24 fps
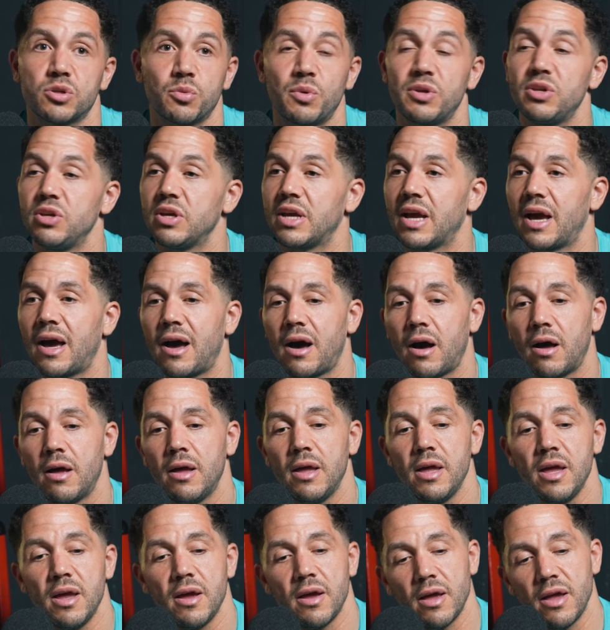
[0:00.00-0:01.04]
So when you get out,
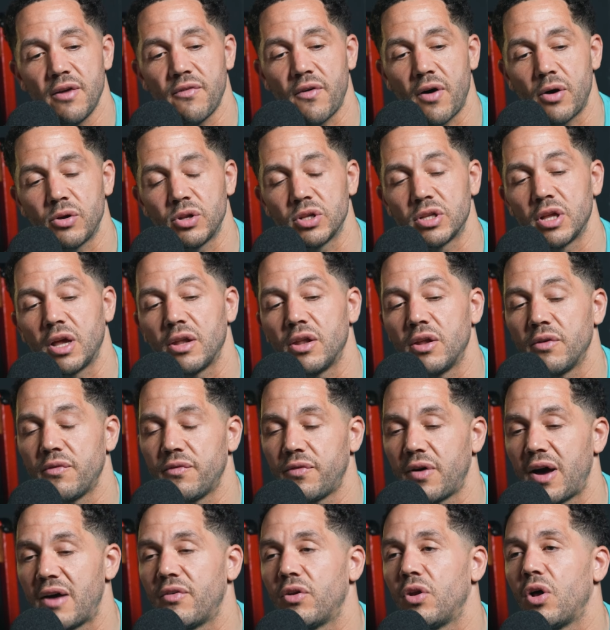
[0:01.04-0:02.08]
if I would have done the
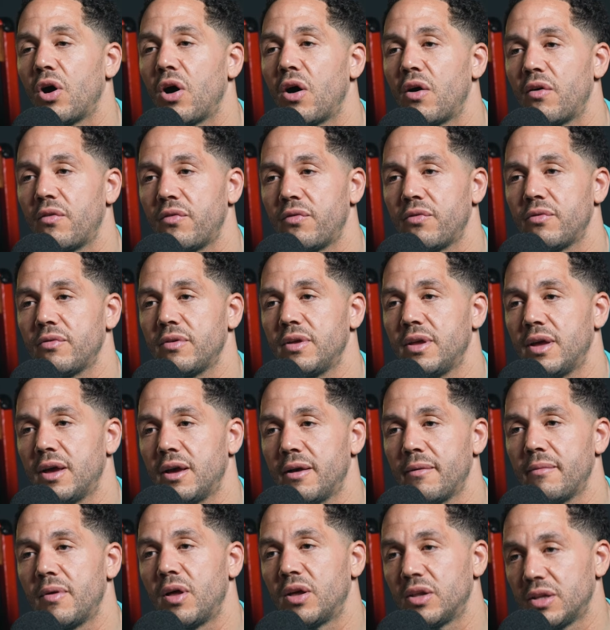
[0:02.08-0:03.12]
5.5,
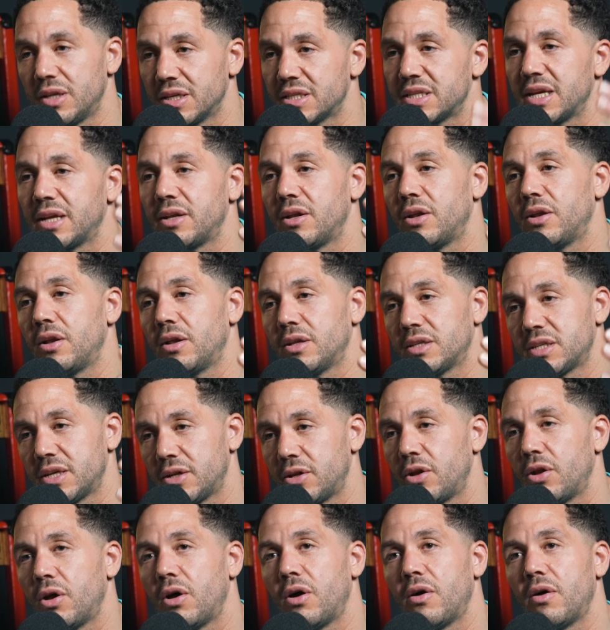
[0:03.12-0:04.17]
the
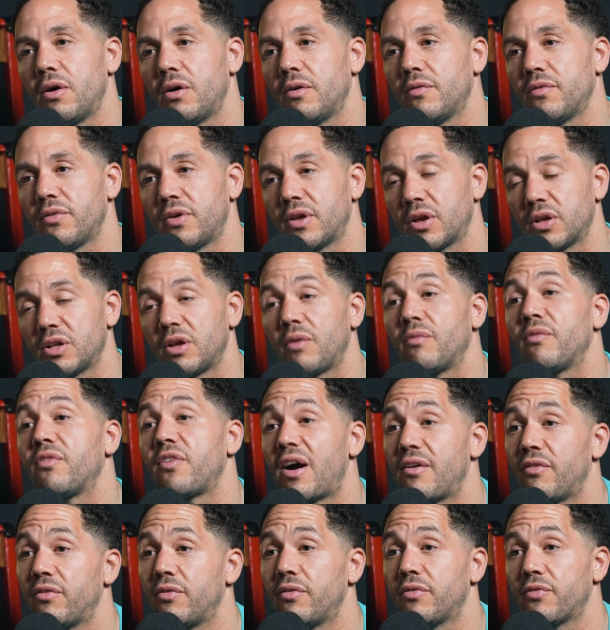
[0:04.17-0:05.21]
10.5, and done
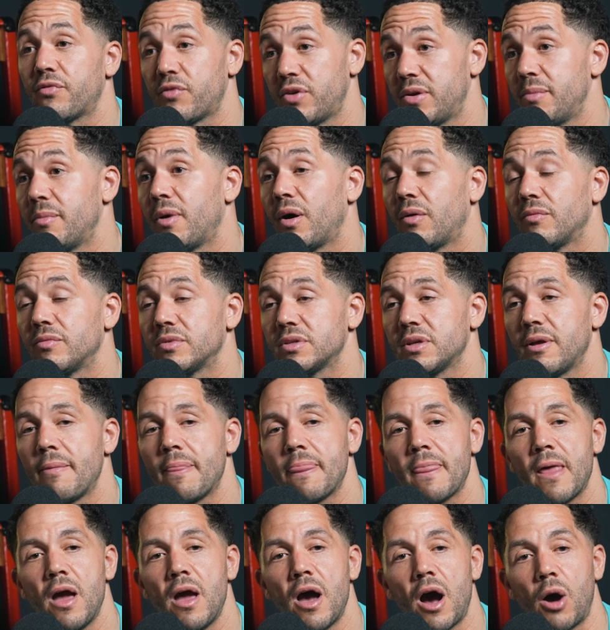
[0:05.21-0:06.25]
5-3 months,
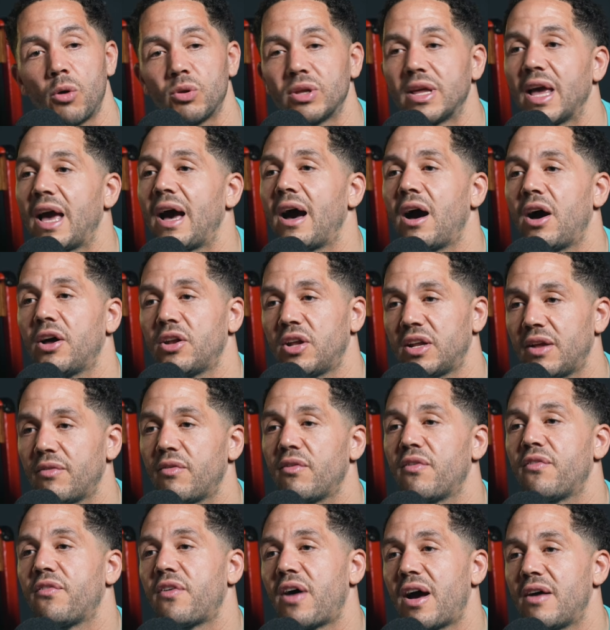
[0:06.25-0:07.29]
I would get out and I'd have
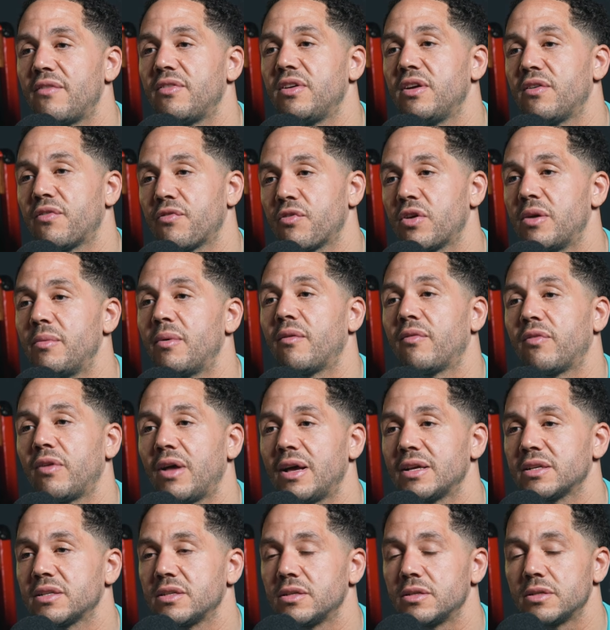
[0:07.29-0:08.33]
a 5-year, 3-month
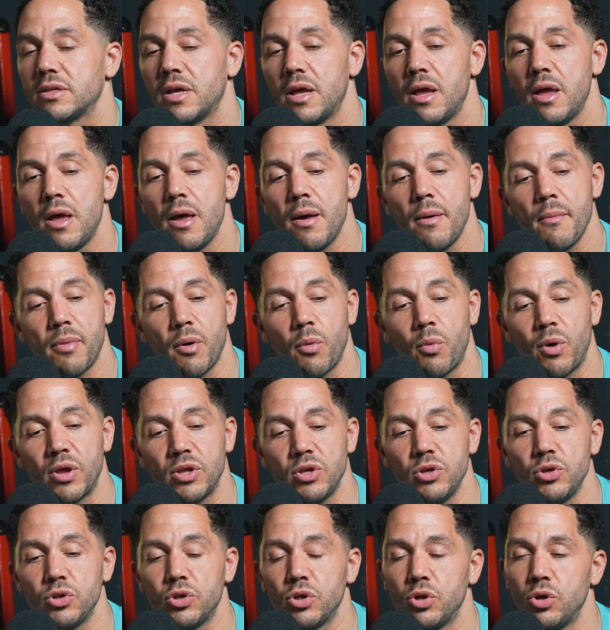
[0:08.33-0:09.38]
license. But
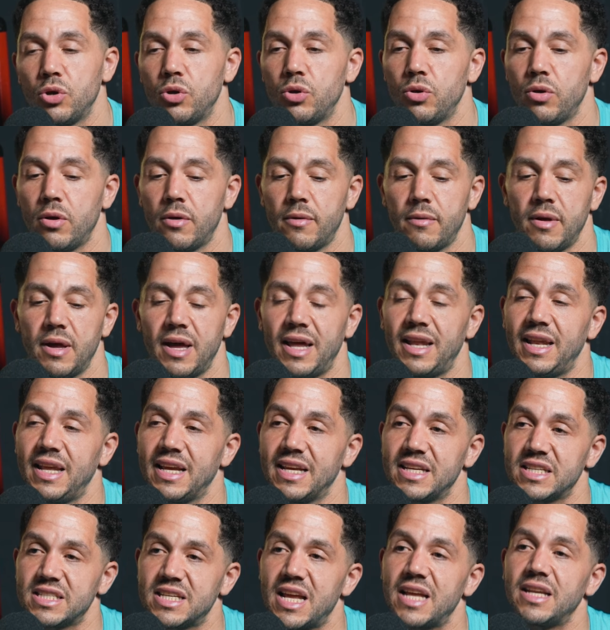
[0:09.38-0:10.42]
when you do an
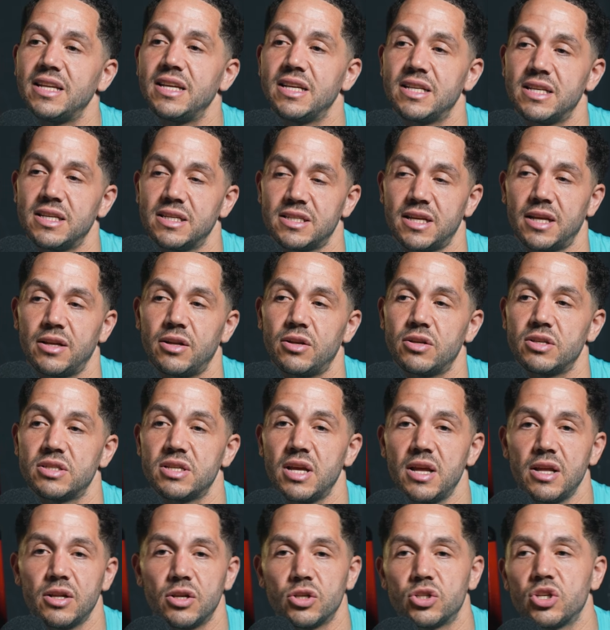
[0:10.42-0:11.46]
extended
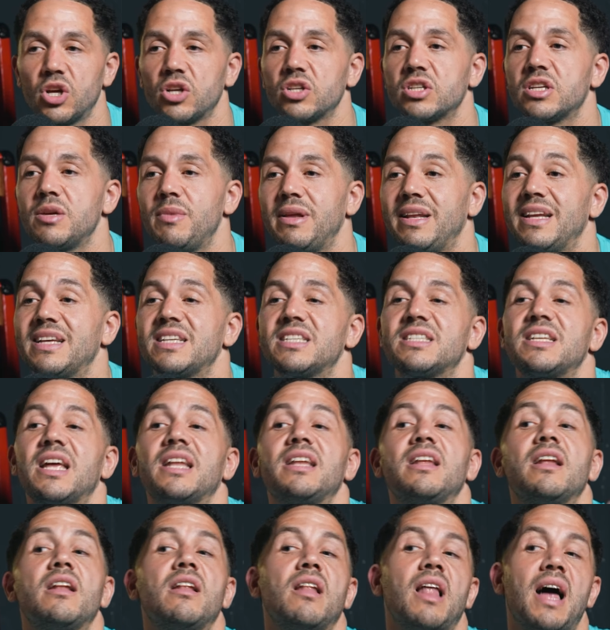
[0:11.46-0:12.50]
sentence, the judge give me an
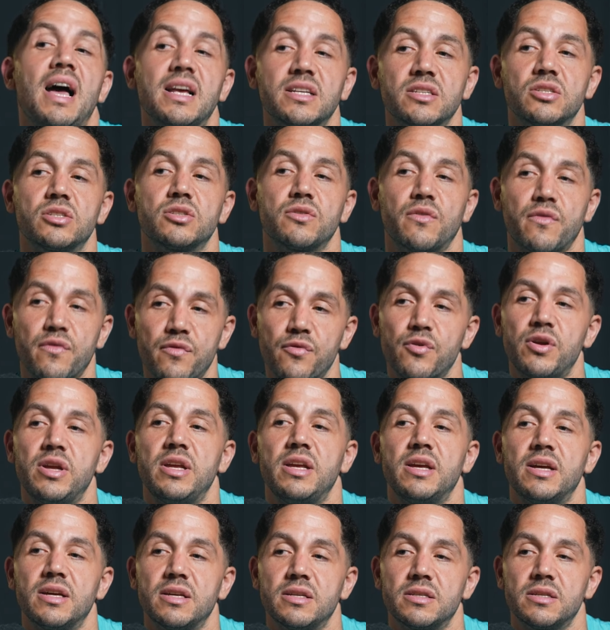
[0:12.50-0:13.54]
extended license of 3
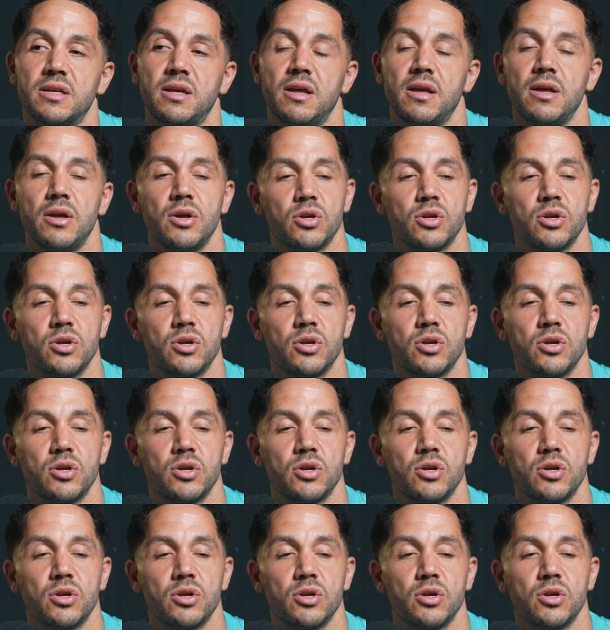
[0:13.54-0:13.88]
years.